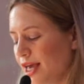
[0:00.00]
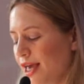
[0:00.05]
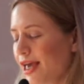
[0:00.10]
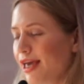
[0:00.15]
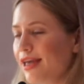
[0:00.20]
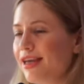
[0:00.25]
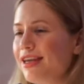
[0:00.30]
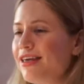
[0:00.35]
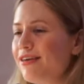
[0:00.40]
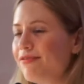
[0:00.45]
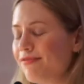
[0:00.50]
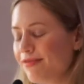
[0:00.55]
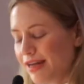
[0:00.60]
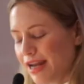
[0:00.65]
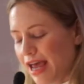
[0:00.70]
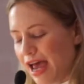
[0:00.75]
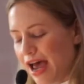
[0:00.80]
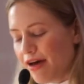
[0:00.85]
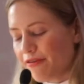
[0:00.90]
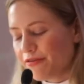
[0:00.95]
And even
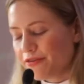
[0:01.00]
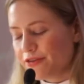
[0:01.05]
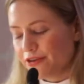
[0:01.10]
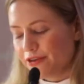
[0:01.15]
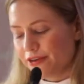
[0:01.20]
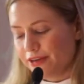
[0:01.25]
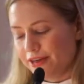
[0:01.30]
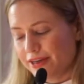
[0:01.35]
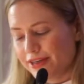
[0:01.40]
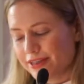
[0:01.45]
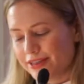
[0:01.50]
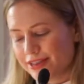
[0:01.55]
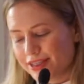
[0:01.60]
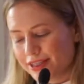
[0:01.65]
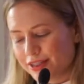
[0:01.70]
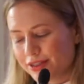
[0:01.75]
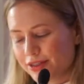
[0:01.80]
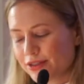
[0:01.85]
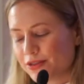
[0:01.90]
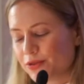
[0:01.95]
after he is
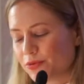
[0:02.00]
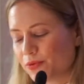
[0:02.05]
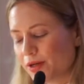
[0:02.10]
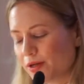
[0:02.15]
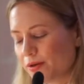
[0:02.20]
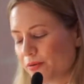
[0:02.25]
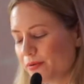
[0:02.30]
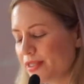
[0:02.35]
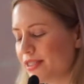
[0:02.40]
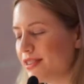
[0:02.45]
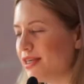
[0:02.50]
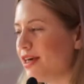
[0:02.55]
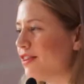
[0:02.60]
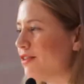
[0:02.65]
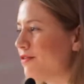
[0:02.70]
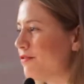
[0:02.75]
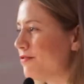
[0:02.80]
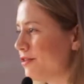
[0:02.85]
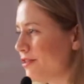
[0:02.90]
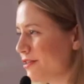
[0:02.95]
killed, what do we say?
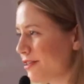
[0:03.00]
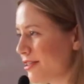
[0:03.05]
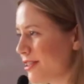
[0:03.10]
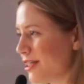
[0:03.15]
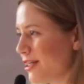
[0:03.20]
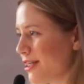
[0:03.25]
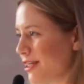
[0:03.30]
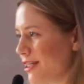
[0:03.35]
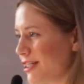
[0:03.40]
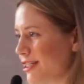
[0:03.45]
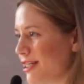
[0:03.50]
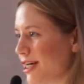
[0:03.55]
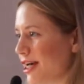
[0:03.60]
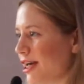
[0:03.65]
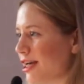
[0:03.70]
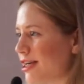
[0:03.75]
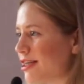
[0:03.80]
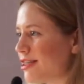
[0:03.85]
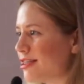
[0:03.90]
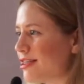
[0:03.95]
The first thing he
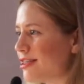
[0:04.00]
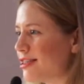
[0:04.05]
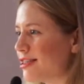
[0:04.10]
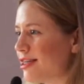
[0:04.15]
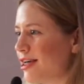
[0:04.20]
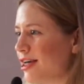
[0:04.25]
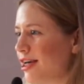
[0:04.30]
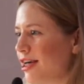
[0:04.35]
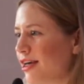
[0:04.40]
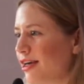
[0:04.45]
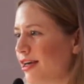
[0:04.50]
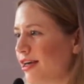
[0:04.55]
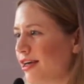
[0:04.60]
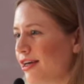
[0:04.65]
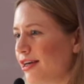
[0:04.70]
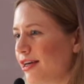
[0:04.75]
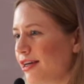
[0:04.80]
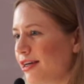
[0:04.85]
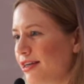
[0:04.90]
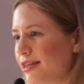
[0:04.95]
does,
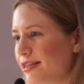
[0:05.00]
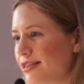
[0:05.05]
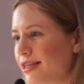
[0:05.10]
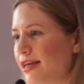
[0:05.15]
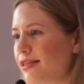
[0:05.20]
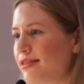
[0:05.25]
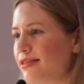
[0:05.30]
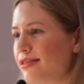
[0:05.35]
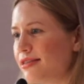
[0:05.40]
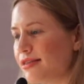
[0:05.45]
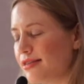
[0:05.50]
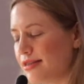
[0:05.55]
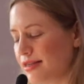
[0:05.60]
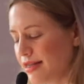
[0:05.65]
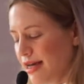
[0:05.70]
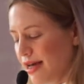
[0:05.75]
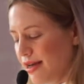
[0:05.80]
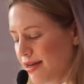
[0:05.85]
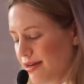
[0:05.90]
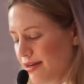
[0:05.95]
he descends to the
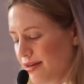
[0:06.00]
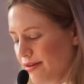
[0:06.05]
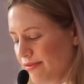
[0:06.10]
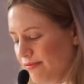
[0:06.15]
dead.